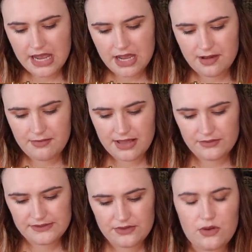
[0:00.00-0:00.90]
Um, I
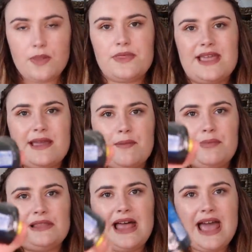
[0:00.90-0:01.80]
also got the
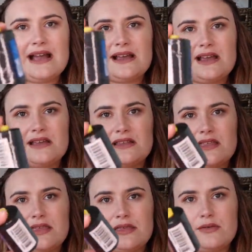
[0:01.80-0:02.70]
black
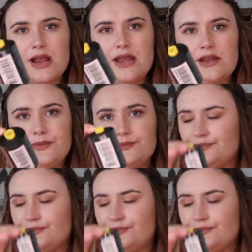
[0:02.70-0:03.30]
thread.